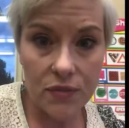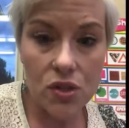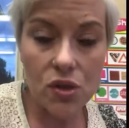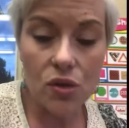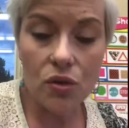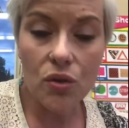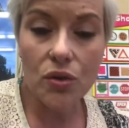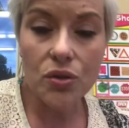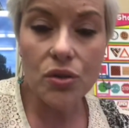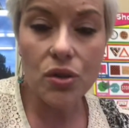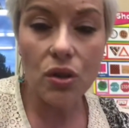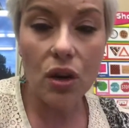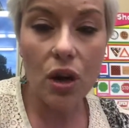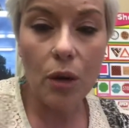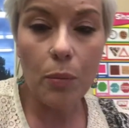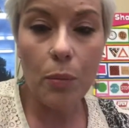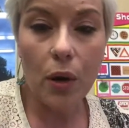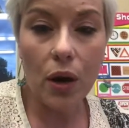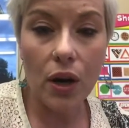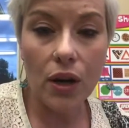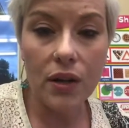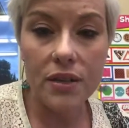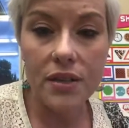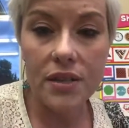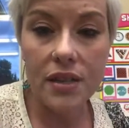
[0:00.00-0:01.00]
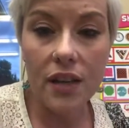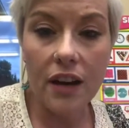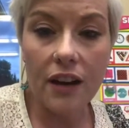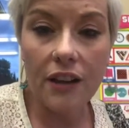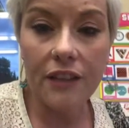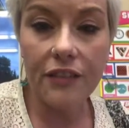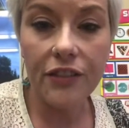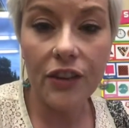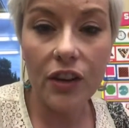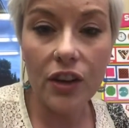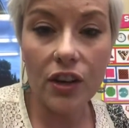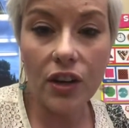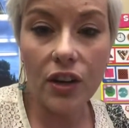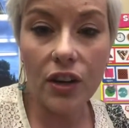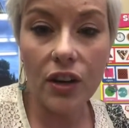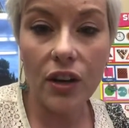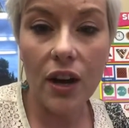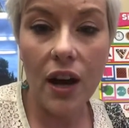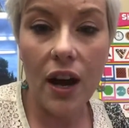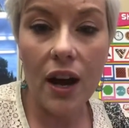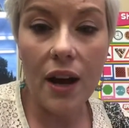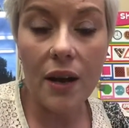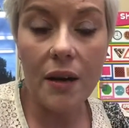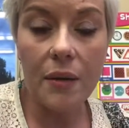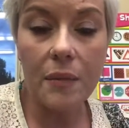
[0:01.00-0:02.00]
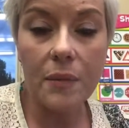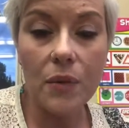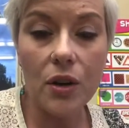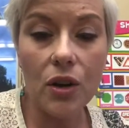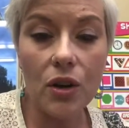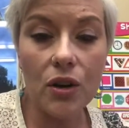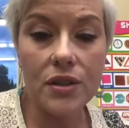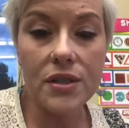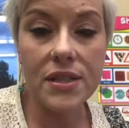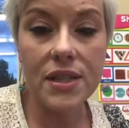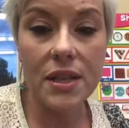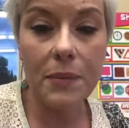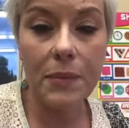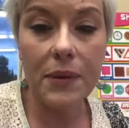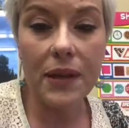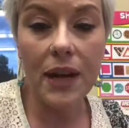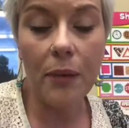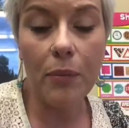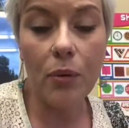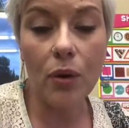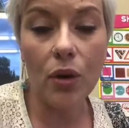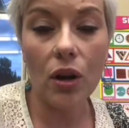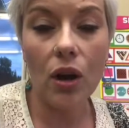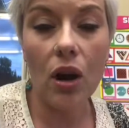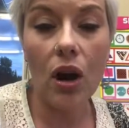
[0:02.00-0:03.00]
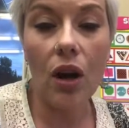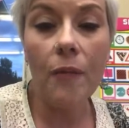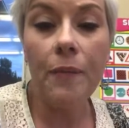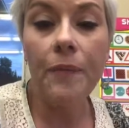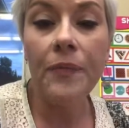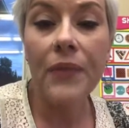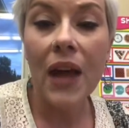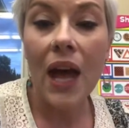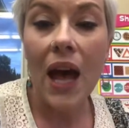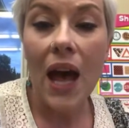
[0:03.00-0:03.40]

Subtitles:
So those are all parts of her her CPI protocol.